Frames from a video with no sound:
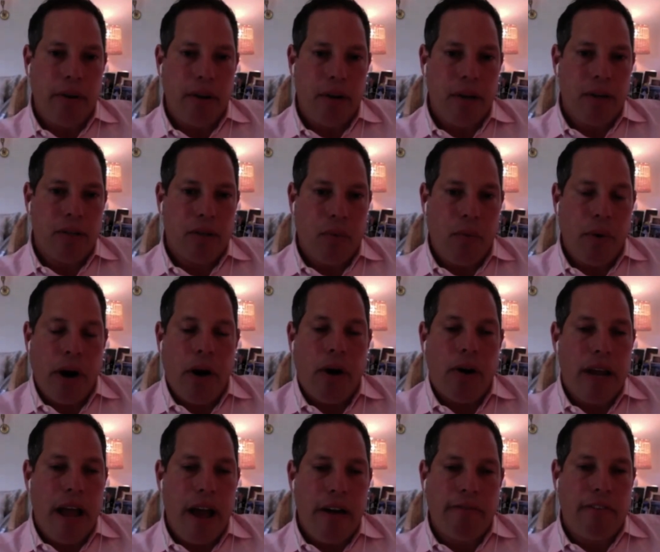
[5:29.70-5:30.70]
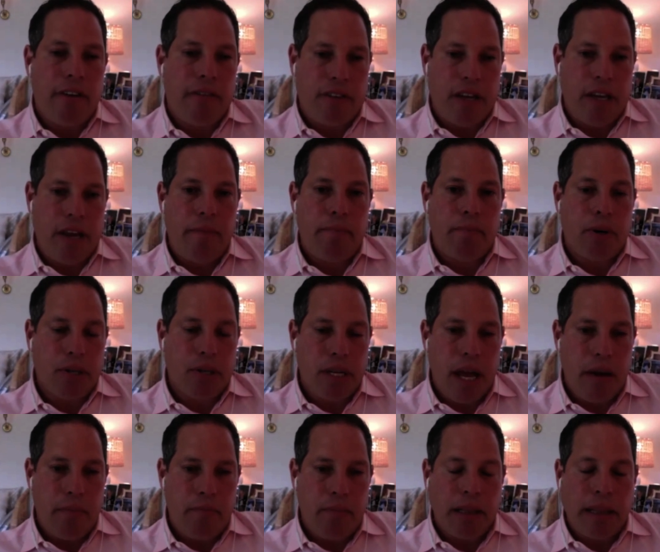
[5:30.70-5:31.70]
So we are down
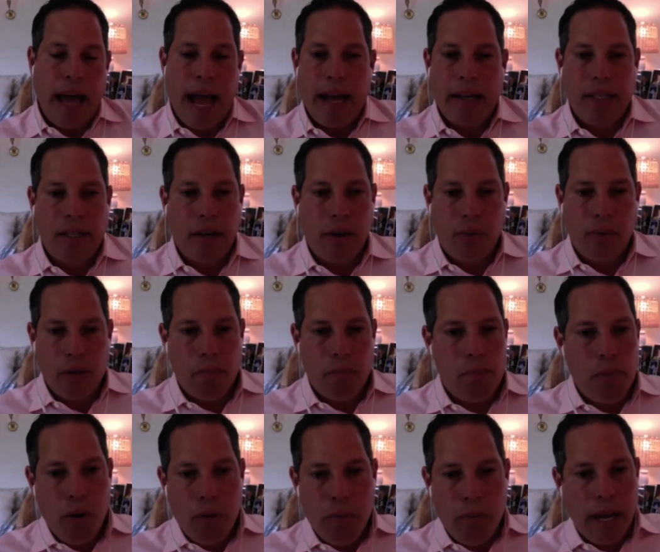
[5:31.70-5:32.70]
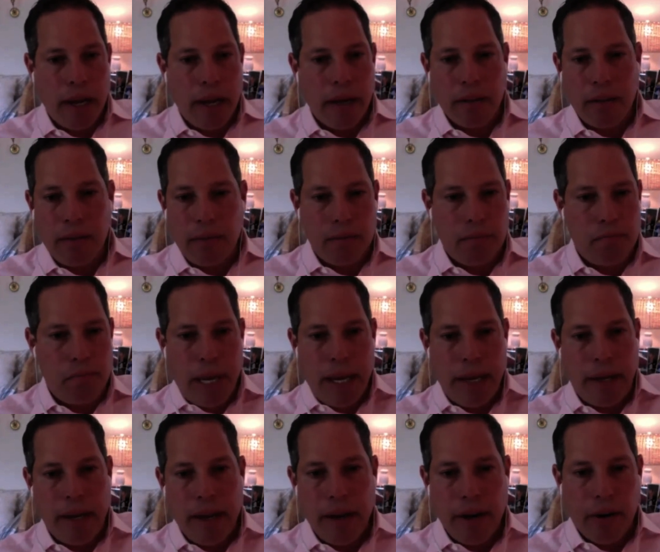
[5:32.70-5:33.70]
58%, but last year was a booming
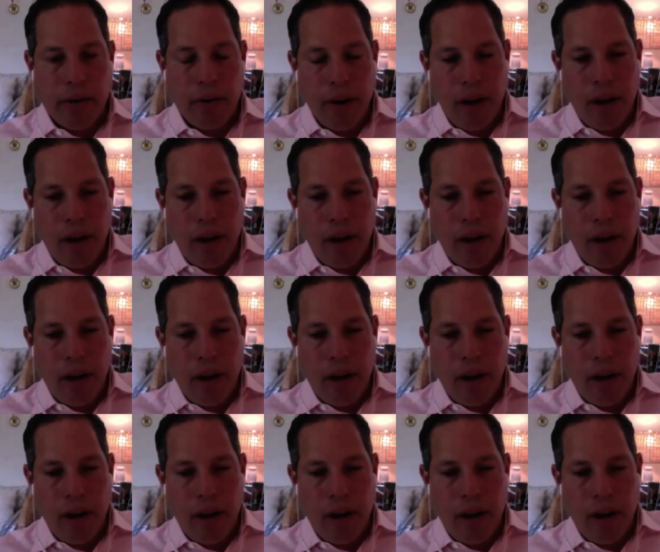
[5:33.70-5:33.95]
peak year.